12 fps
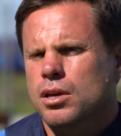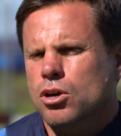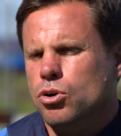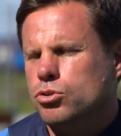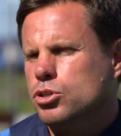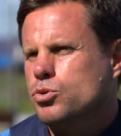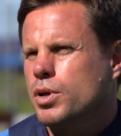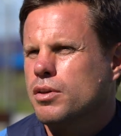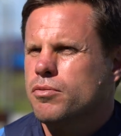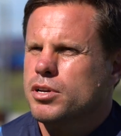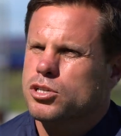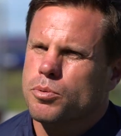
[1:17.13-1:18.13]
under
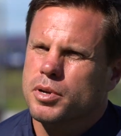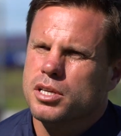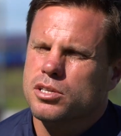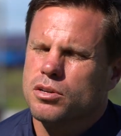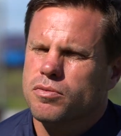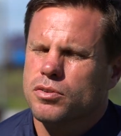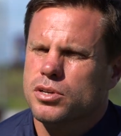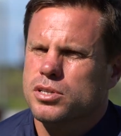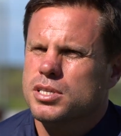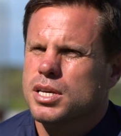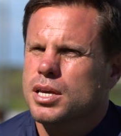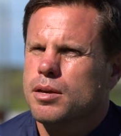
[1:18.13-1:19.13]
23s coming into the first
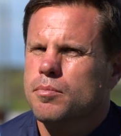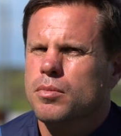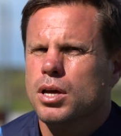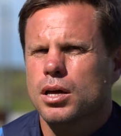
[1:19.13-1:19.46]
team,